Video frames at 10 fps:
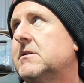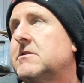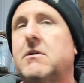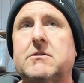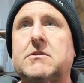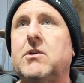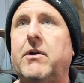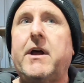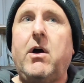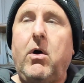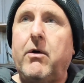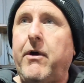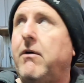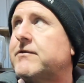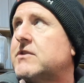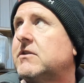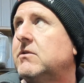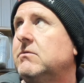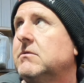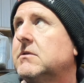So it's not an on-off
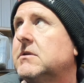signal.